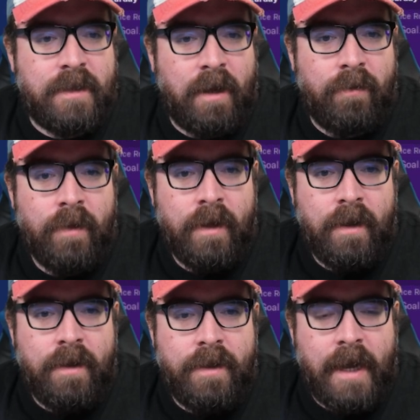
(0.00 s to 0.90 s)
So
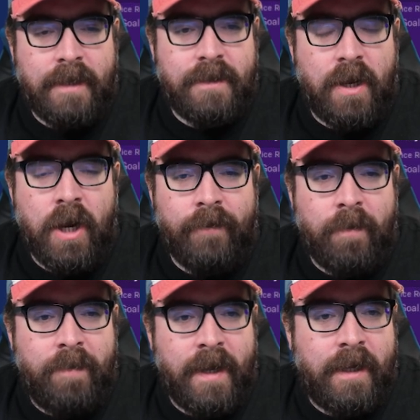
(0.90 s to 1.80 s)
that's
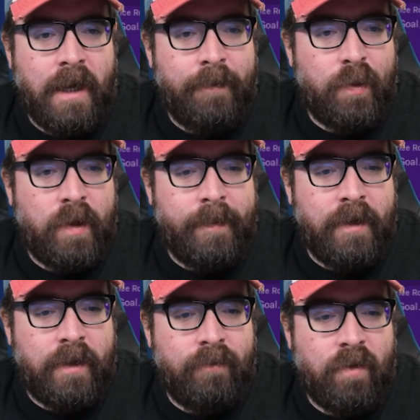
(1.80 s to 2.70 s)
another big club who are going to be
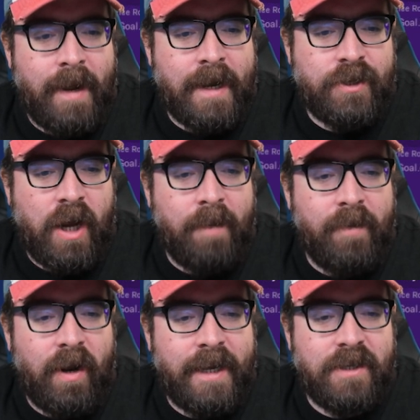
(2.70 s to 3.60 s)
looking for a manager.
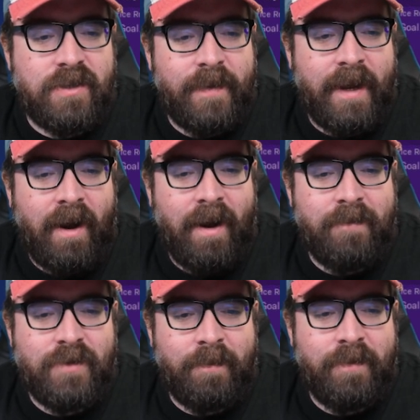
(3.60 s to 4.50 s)
I'm not linked to it.
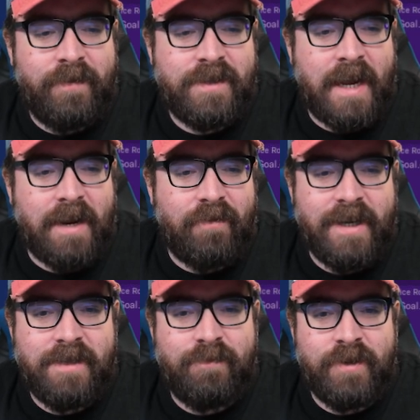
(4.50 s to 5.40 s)
I'm top of the sack
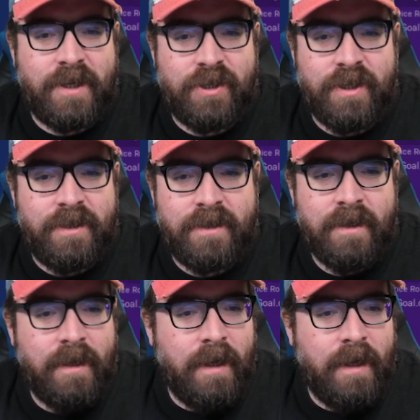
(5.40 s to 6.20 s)
race predictions.